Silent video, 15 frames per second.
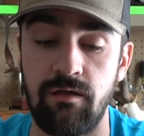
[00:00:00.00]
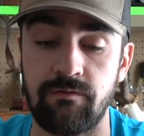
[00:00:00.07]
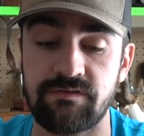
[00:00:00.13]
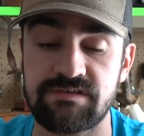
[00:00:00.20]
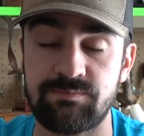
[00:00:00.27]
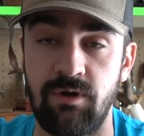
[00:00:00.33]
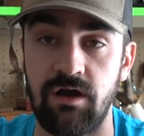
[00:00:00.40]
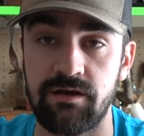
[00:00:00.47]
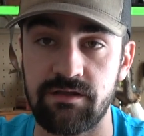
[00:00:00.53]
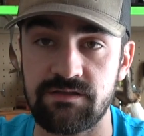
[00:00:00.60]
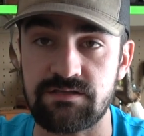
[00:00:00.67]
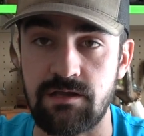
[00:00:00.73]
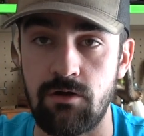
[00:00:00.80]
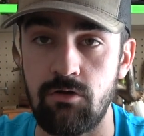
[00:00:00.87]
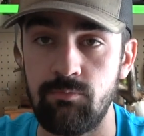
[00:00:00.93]
spotting
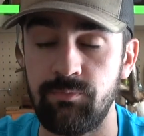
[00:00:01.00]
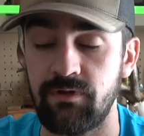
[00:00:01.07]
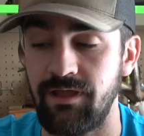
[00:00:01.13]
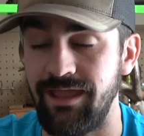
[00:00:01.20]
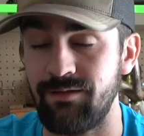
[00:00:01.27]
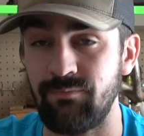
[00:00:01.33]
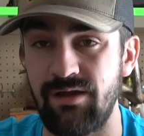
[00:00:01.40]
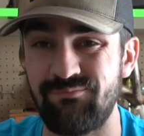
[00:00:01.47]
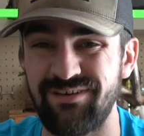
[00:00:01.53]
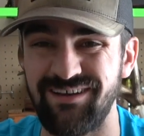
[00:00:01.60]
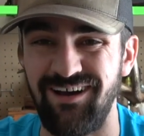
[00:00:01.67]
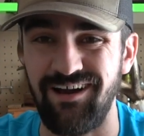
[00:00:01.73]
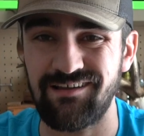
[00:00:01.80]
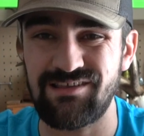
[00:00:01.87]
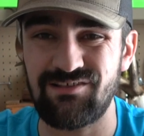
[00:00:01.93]
scope and my
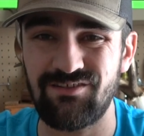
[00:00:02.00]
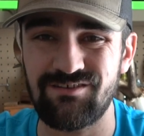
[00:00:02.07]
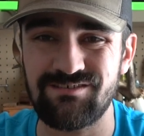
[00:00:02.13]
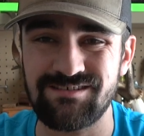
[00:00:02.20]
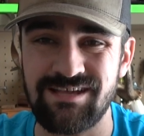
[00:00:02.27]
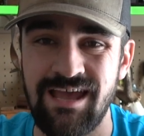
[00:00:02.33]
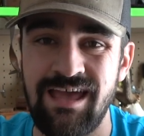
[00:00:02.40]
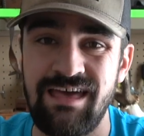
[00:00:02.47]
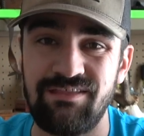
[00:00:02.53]
binoculars